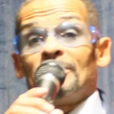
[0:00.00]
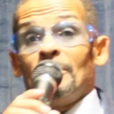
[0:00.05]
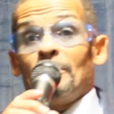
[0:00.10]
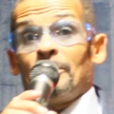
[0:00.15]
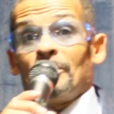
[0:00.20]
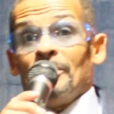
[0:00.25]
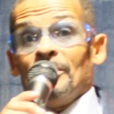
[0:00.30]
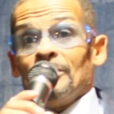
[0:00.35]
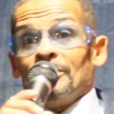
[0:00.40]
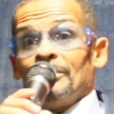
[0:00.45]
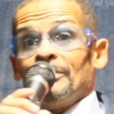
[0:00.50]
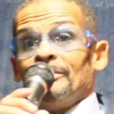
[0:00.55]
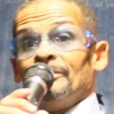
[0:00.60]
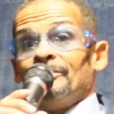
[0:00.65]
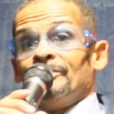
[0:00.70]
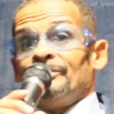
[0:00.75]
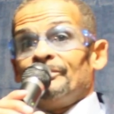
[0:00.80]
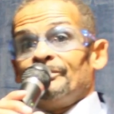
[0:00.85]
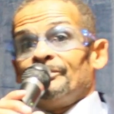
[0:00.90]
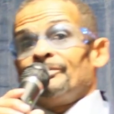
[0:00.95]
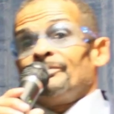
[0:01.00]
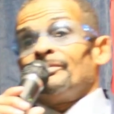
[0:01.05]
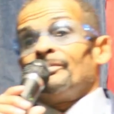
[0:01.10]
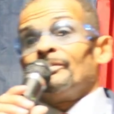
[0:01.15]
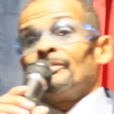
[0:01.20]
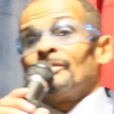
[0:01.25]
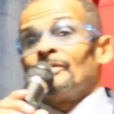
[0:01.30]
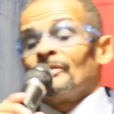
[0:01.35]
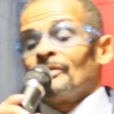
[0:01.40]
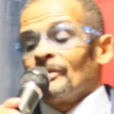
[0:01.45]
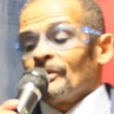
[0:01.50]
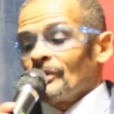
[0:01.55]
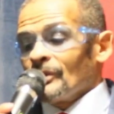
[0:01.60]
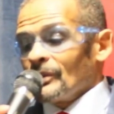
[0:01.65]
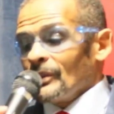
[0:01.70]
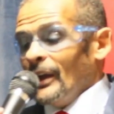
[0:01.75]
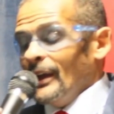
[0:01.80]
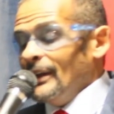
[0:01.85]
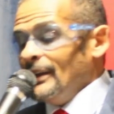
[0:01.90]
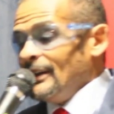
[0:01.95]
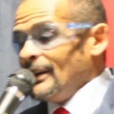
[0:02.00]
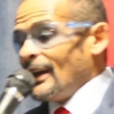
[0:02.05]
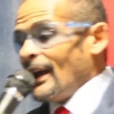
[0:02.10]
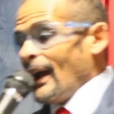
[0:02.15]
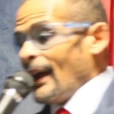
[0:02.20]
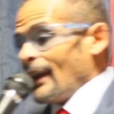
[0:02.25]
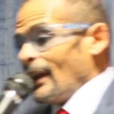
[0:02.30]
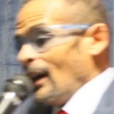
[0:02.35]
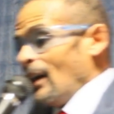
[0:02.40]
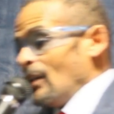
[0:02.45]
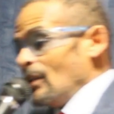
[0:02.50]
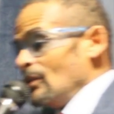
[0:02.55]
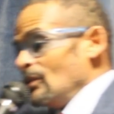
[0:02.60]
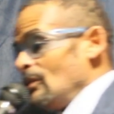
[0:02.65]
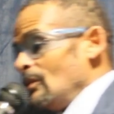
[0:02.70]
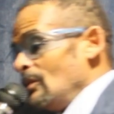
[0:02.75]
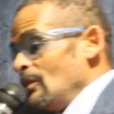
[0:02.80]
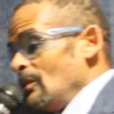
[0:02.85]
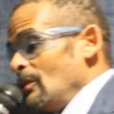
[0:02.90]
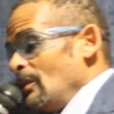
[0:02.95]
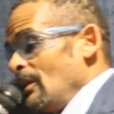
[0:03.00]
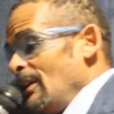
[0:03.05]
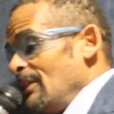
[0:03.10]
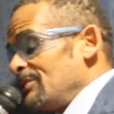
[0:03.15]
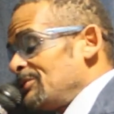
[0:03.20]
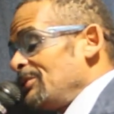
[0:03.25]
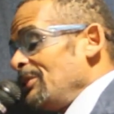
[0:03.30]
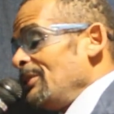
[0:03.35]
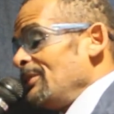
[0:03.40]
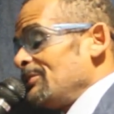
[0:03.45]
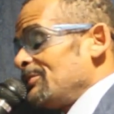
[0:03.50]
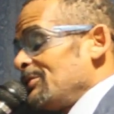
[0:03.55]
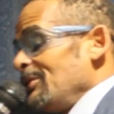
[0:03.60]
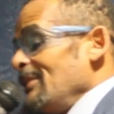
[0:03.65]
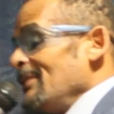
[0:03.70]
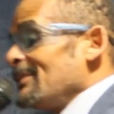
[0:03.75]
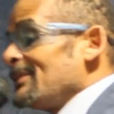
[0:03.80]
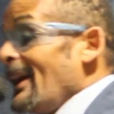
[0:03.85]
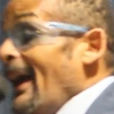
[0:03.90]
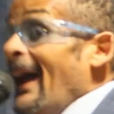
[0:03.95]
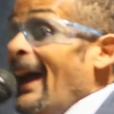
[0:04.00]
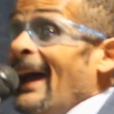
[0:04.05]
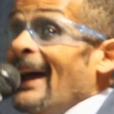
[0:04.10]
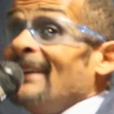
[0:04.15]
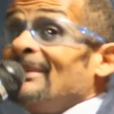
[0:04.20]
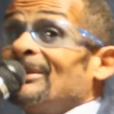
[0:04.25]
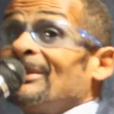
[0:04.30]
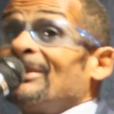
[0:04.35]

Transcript: in prison. And he got out. And she, she died.